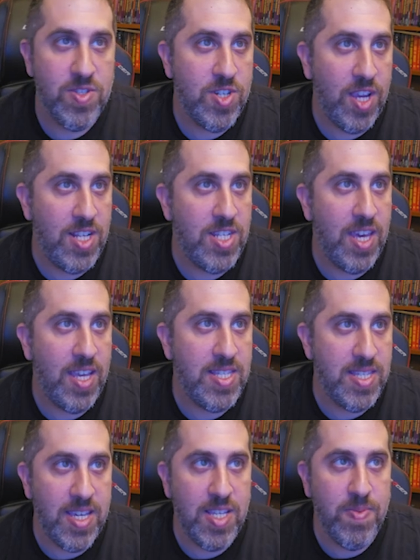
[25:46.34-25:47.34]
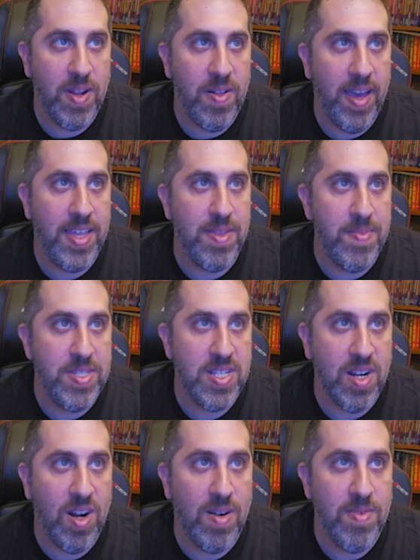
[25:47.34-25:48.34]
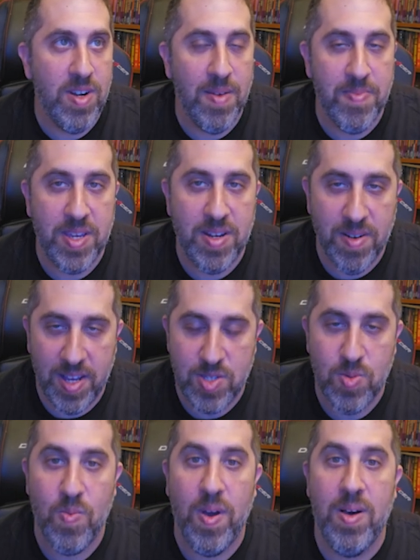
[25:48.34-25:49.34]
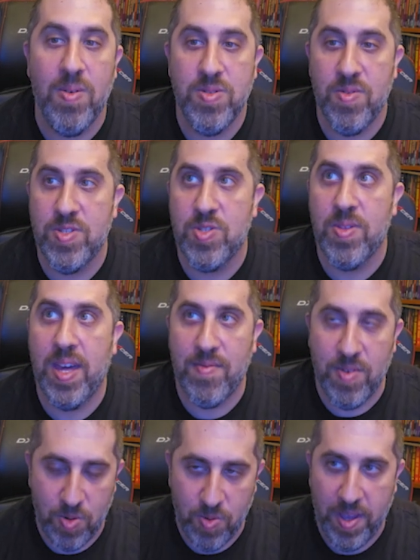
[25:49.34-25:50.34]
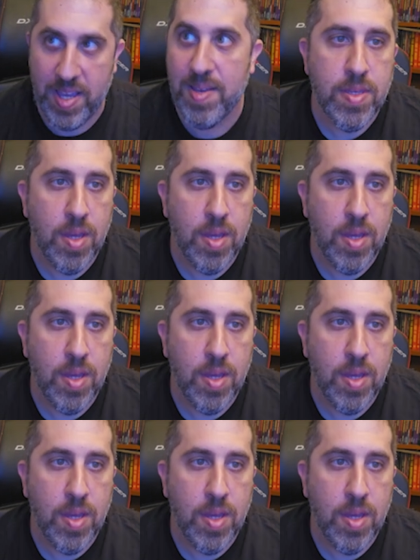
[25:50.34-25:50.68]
changed the ACs, but I'll add the mystic armor up here as well. So let's do that real quick.